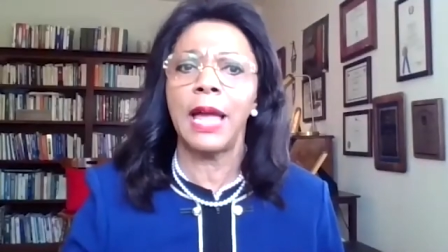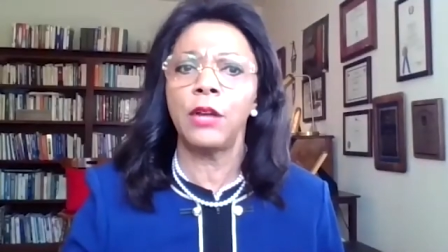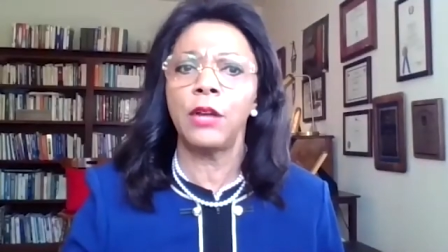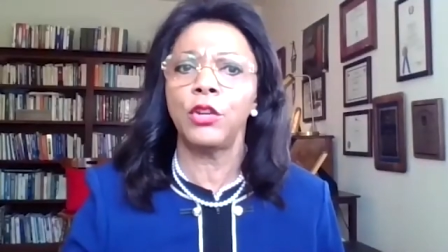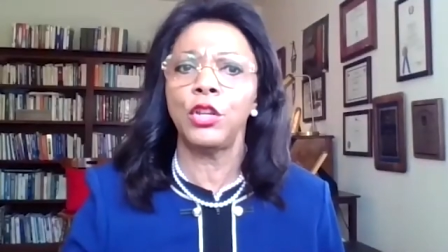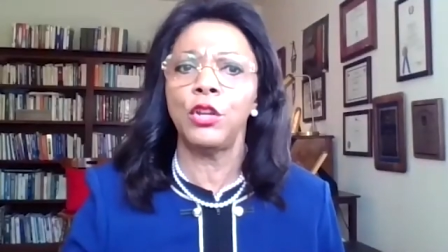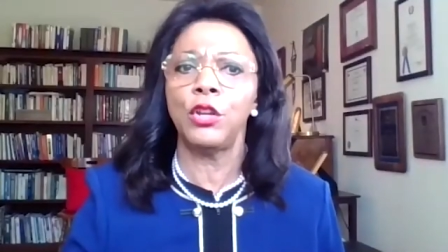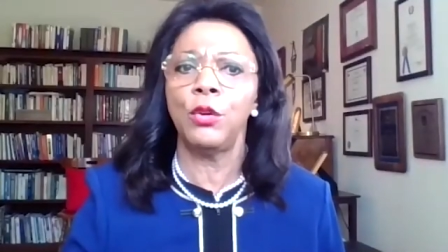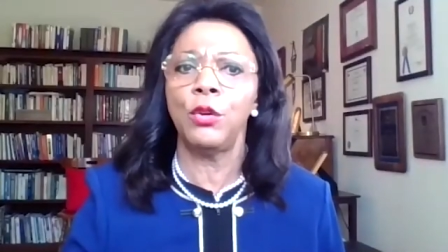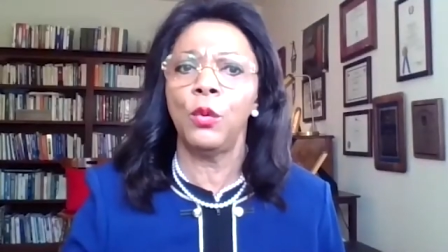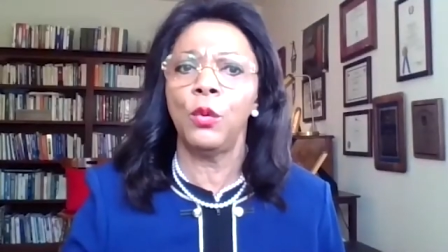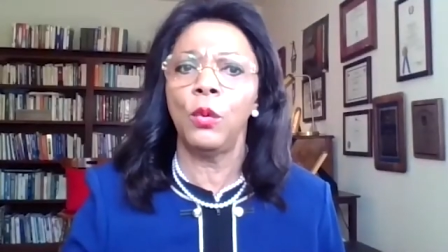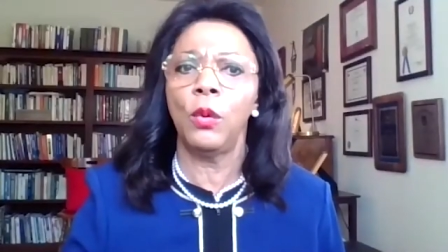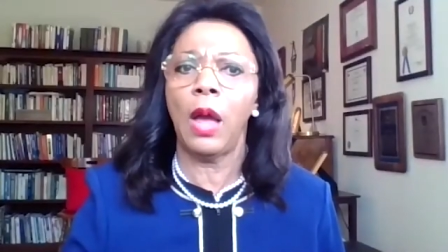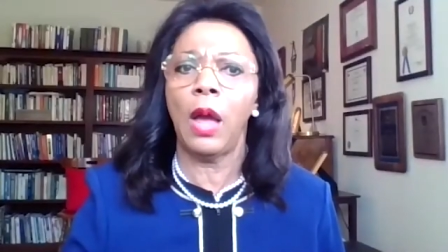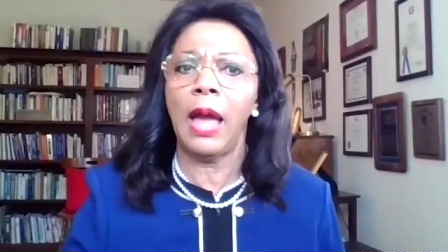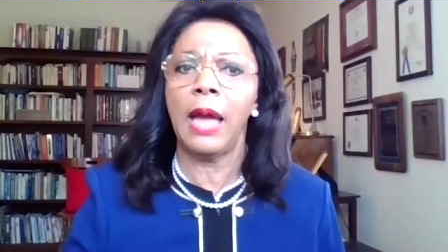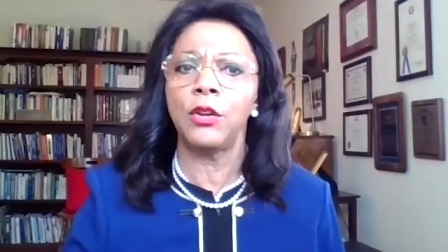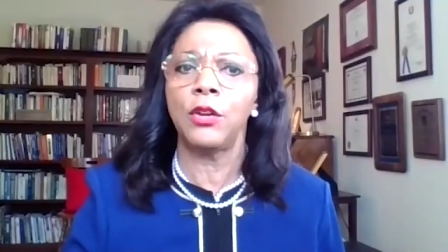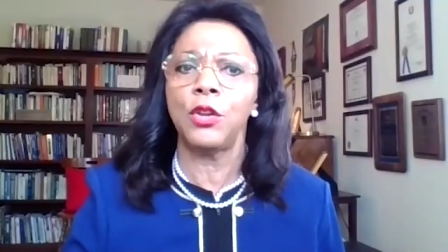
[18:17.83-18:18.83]
How do you
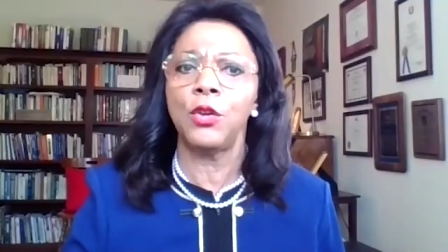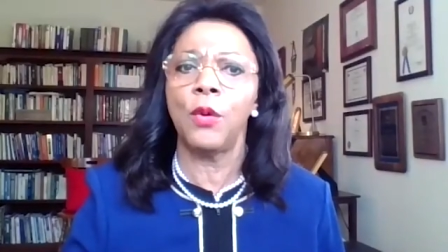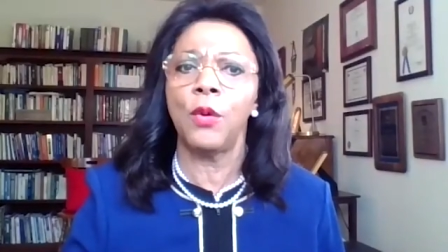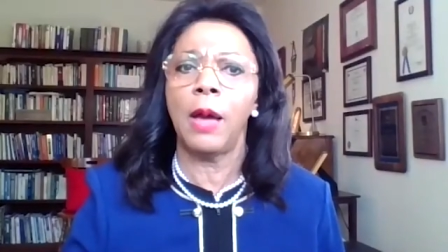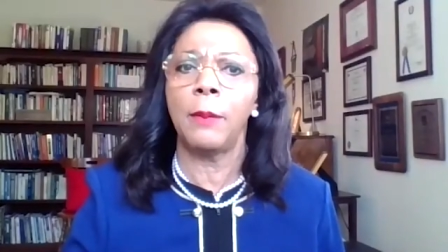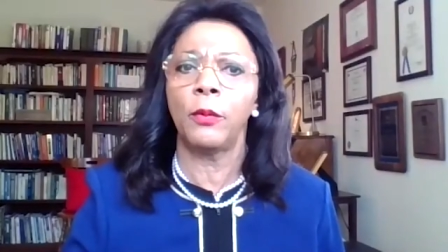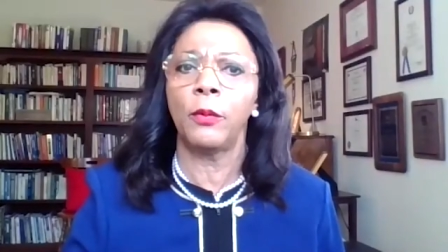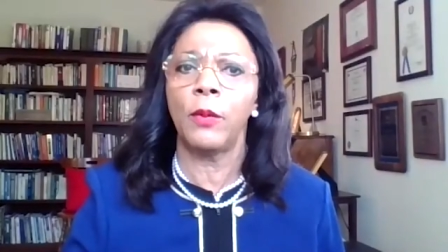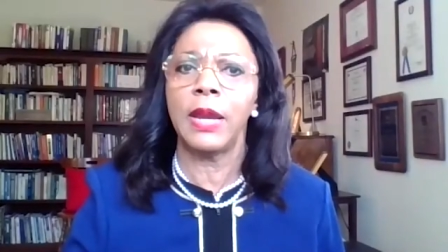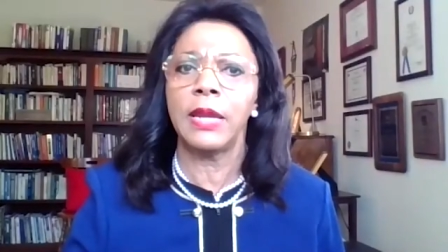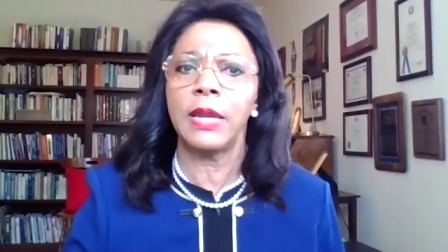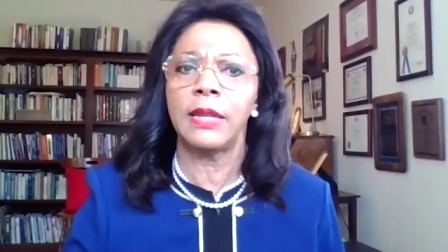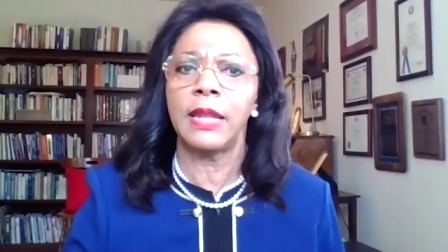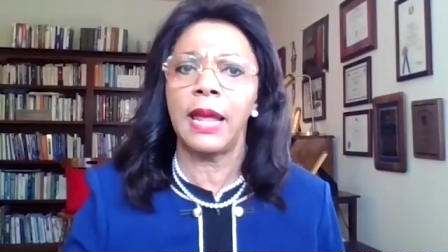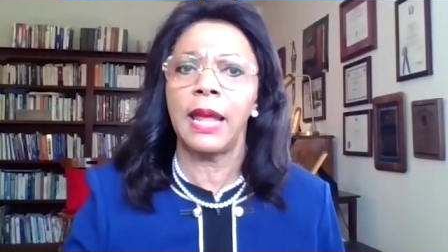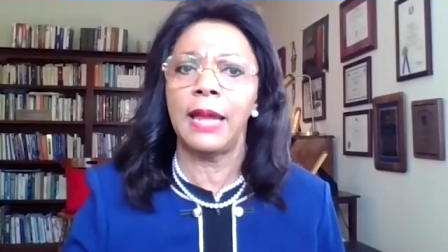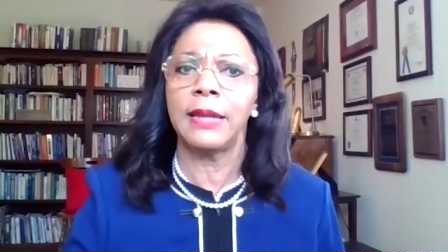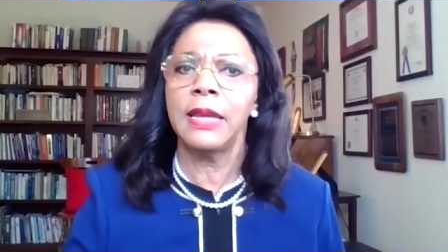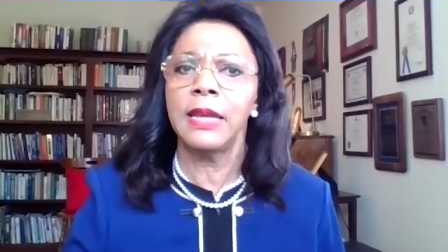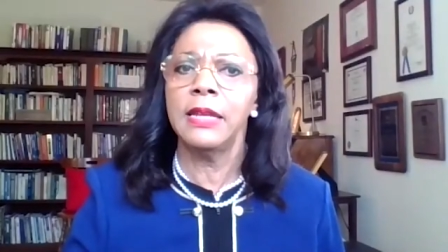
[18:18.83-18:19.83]
how do you operate
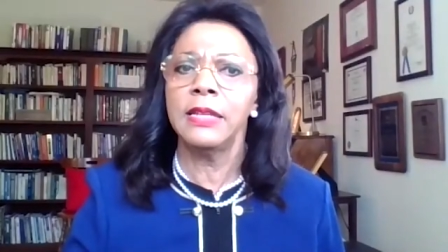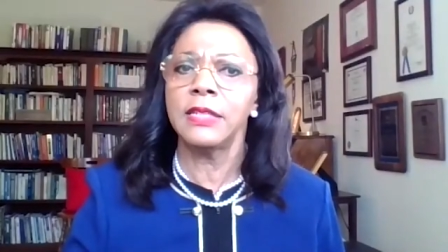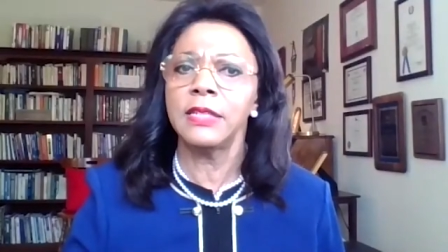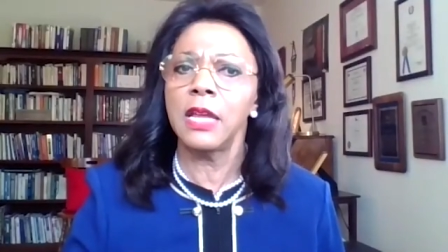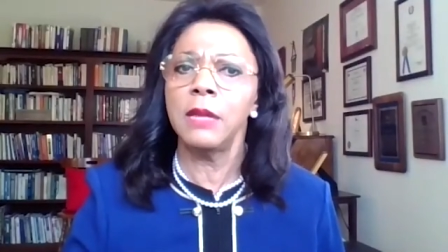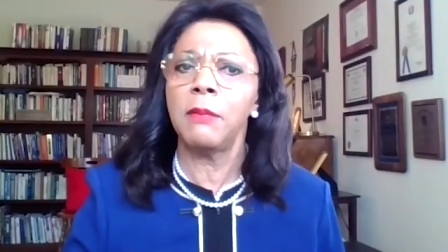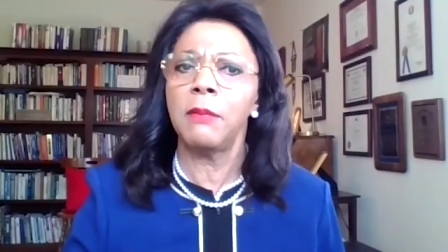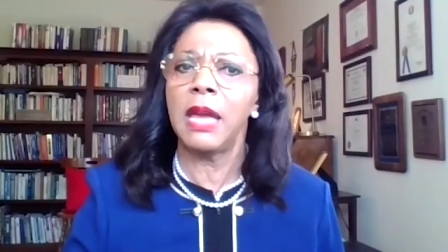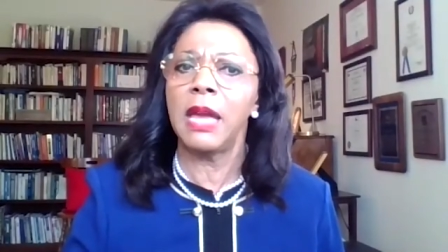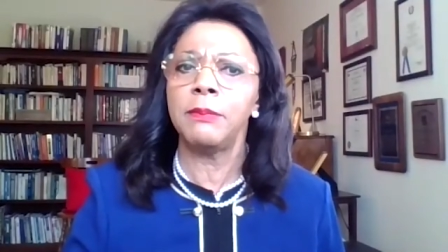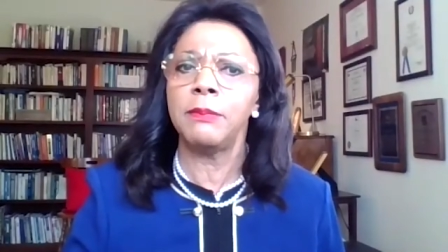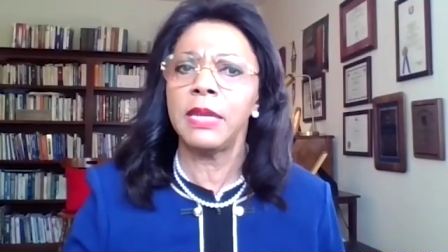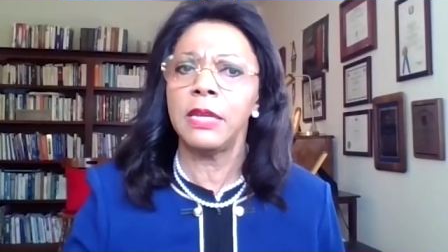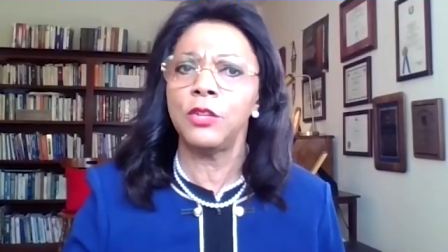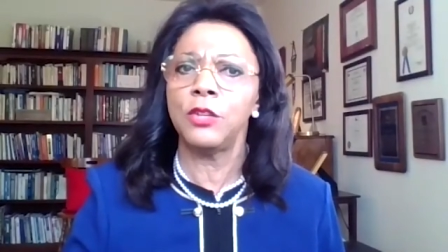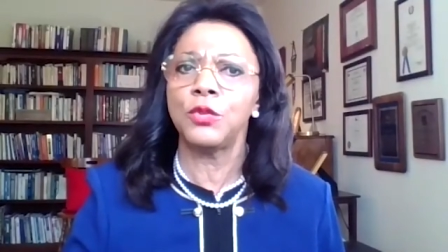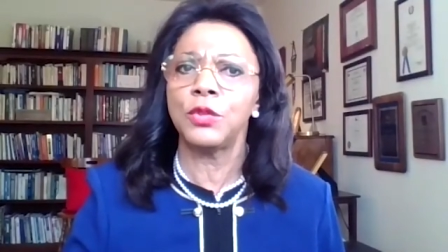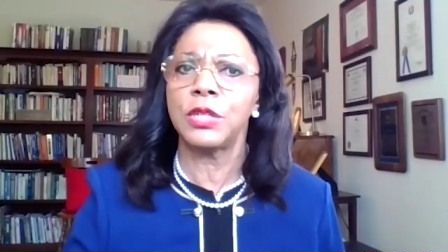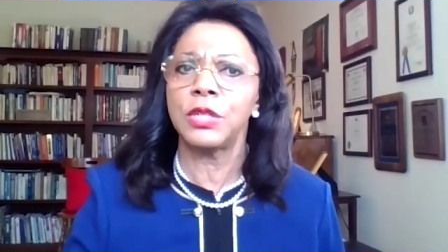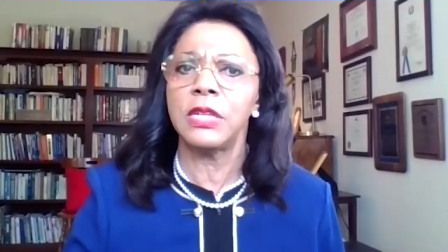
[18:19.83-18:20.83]
that? some might be
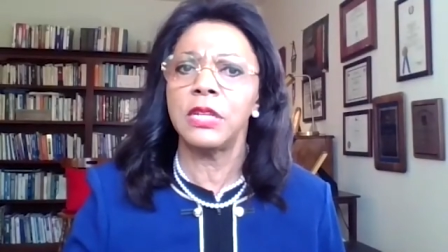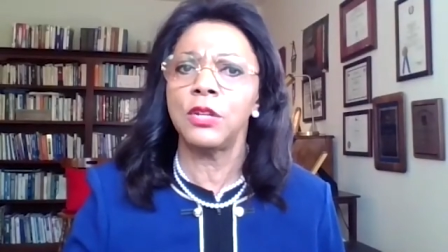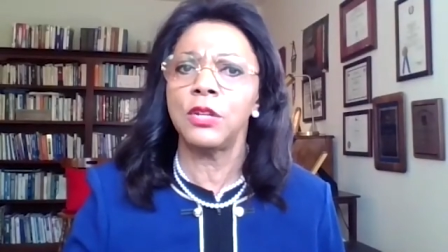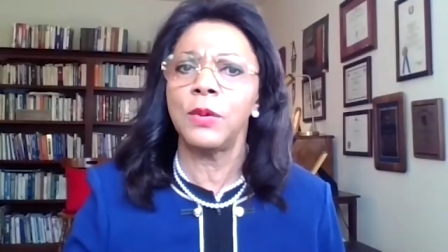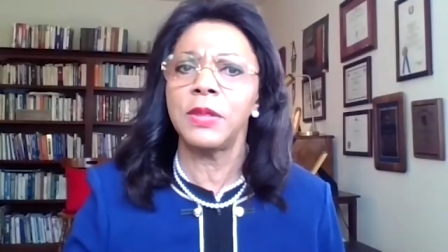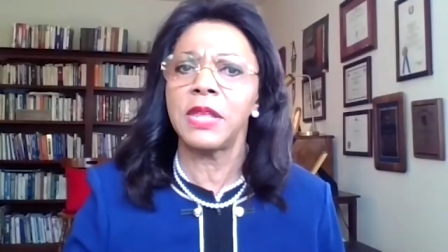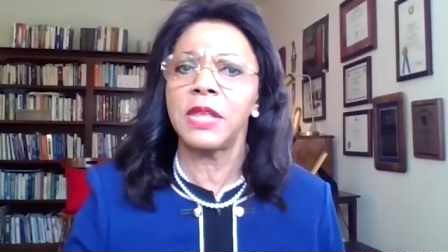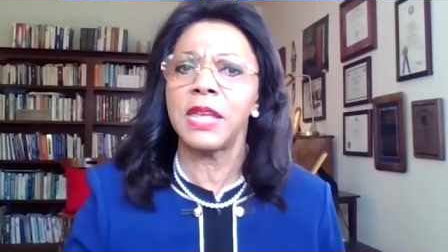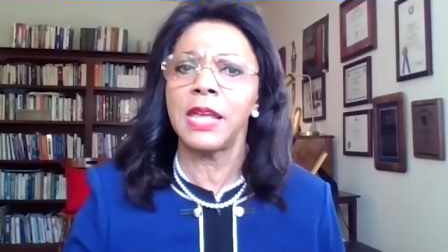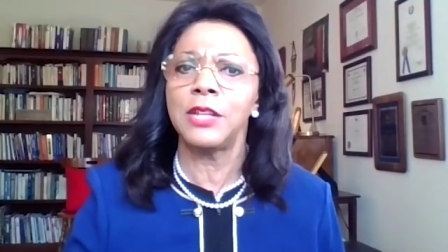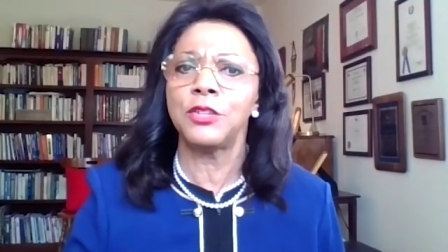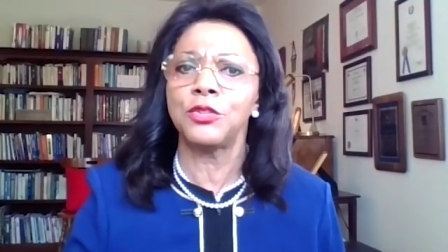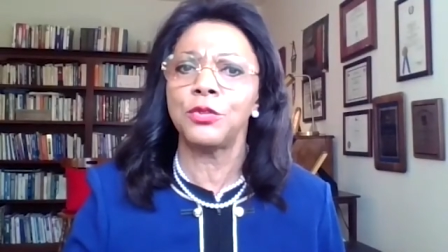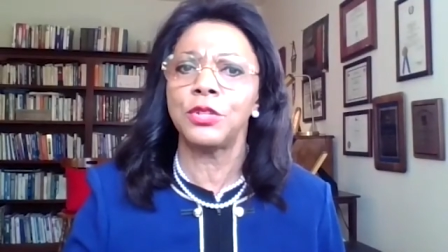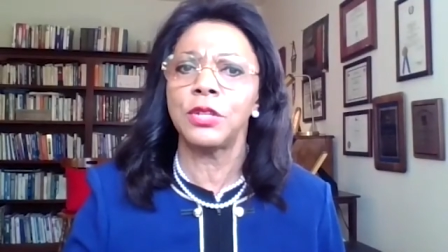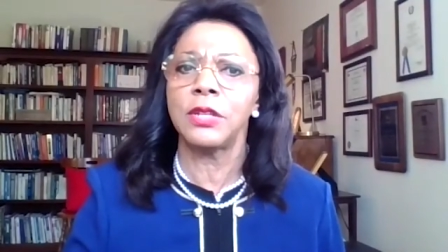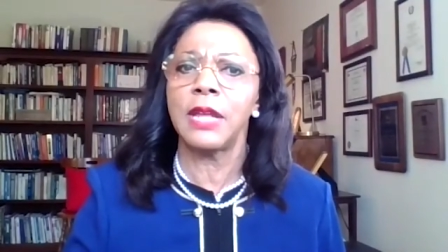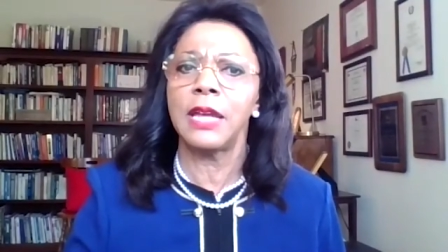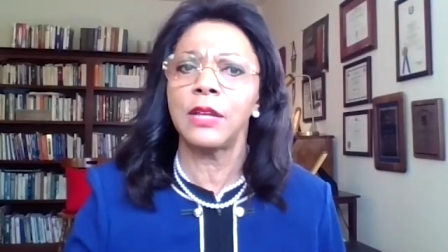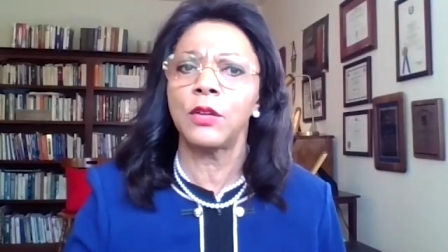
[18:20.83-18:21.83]
interested in knowing the answer
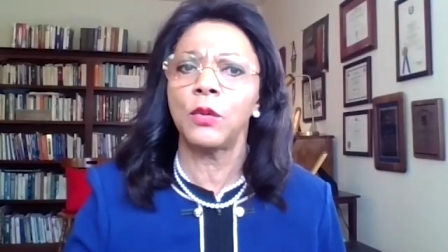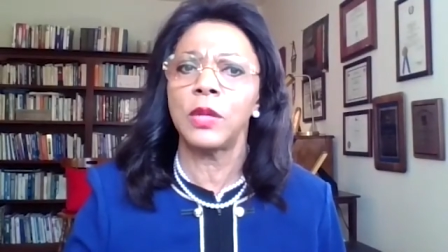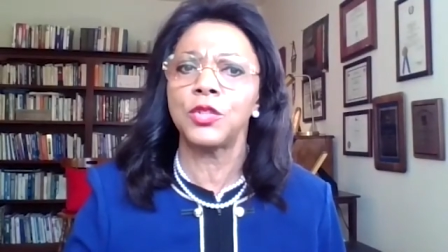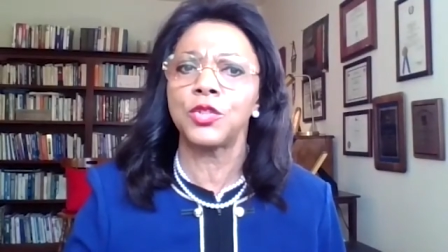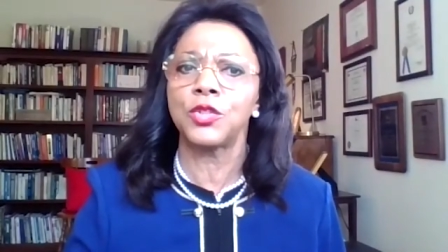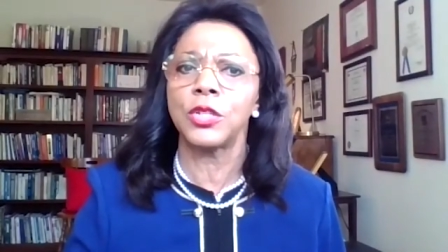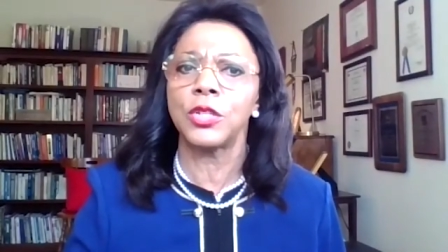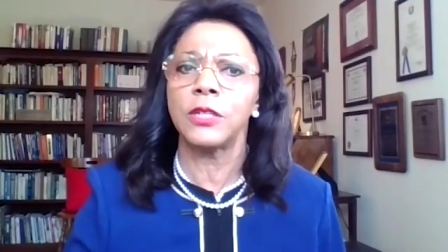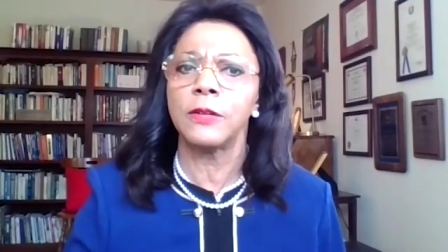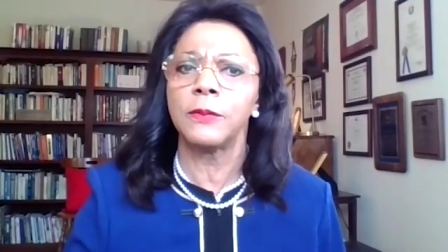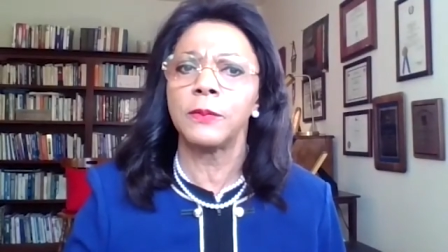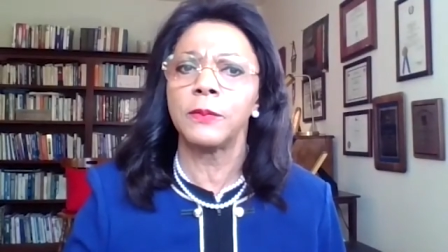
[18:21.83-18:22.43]
to that question.